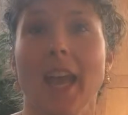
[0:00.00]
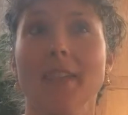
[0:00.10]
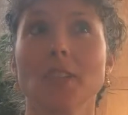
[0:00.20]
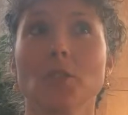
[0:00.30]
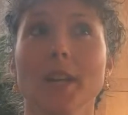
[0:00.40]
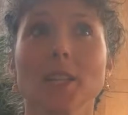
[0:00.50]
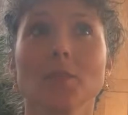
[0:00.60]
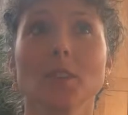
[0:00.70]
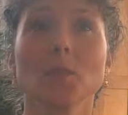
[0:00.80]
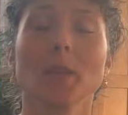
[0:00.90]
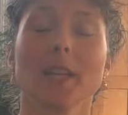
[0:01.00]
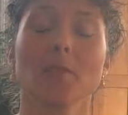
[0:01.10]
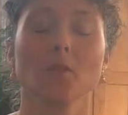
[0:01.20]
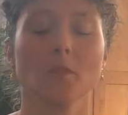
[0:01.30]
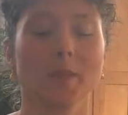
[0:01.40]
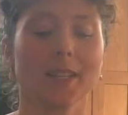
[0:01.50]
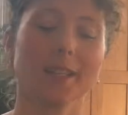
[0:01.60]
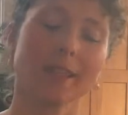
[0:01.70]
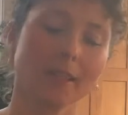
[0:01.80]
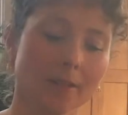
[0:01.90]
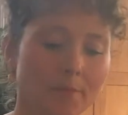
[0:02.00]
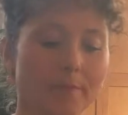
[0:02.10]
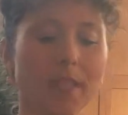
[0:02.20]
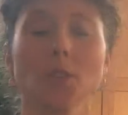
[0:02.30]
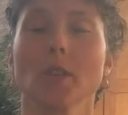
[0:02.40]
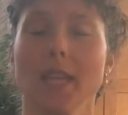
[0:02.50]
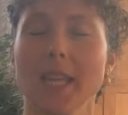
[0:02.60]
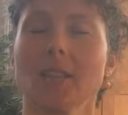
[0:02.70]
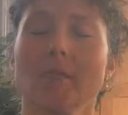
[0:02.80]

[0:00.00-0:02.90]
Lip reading: And this transverse plane of movement is tricky. It